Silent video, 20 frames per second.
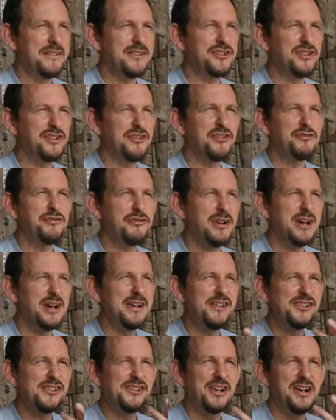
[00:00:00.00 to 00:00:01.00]
It's a sort of
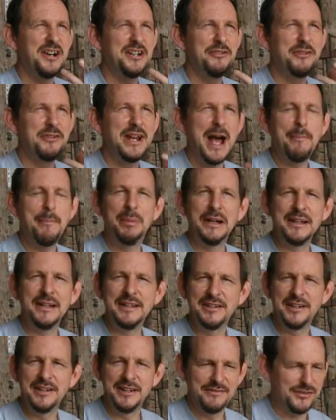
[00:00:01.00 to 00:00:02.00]
dry, cidery,
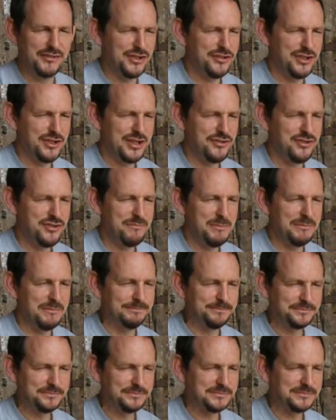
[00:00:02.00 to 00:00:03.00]
appley kind of suggestion, but